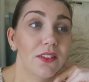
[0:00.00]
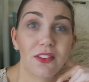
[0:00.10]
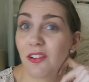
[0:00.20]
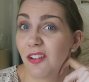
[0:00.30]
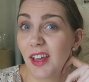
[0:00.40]

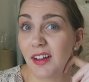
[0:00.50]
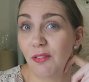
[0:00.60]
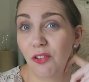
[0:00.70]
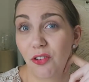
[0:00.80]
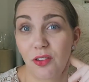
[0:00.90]
So yeah,
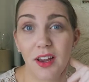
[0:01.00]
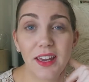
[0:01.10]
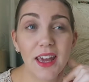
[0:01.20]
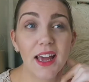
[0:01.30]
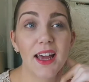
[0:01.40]
he was just
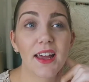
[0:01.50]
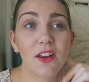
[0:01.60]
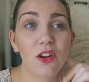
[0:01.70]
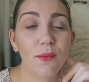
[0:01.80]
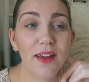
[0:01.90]
like, yeah,
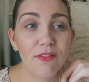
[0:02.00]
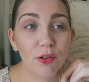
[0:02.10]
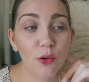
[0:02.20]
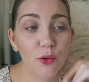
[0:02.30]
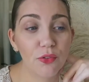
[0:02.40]
you know, I have
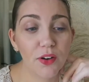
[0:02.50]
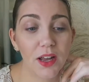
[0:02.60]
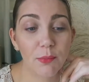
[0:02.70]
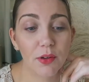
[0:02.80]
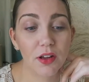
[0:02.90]
a
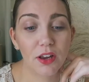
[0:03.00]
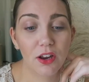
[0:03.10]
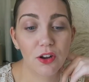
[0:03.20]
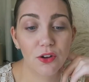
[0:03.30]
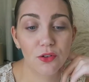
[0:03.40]
girlfriend, but
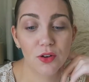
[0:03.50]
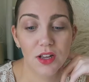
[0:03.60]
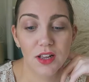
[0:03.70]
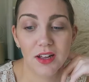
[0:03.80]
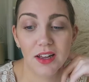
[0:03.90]
you know,
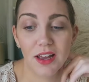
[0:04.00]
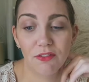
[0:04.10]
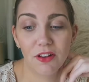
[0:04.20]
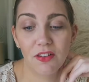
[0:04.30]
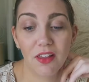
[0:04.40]
I
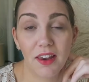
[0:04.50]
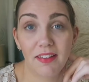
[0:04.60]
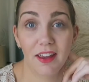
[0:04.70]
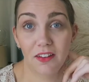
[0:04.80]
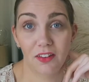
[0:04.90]
have this like
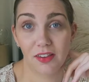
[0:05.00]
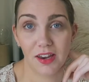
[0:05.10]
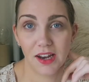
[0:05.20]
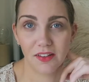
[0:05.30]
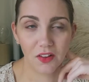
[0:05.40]

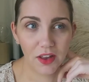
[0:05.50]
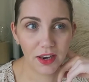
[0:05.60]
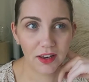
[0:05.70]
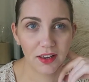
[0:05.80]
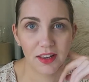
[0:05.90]
tendency to
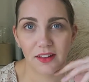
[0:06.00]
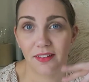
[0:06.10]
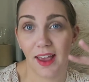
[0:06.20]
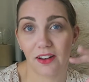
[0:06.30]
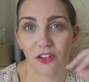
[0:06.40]
like
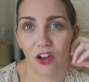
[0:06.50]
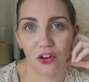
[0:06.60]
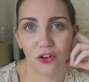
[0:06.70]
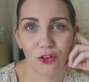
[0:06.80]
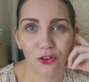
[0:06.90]
text
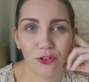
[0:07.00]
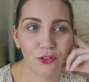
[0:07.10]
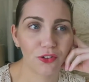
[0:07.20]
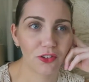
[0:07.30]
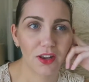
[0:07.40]
other
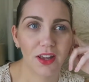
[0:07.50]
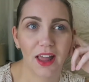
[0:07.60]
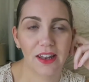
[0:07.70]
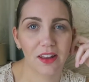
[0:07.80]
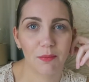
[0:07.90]
girls
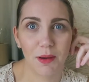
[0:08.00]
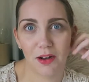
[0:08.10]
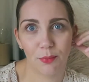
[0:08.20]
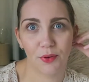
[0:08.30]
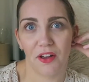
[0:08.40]
and like
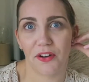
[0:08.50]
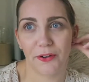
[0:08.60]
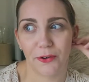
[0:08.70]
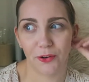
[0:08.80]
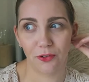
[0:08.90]
meet up with other
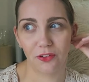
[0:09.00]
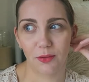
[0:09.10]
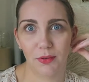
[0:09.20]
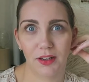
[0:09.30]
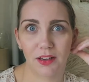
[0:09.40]
girls. And
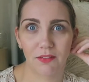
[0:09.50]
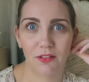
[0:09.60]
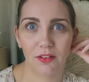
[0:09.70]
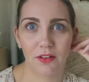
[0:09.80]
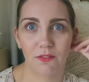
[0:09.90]
I'm like,
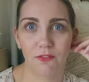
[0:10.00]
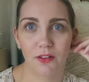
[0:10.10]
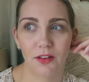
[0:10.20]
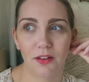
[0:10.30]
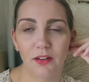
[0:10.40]
what the
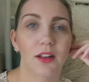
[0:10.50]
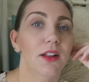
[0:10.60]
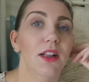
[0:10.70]
fuck?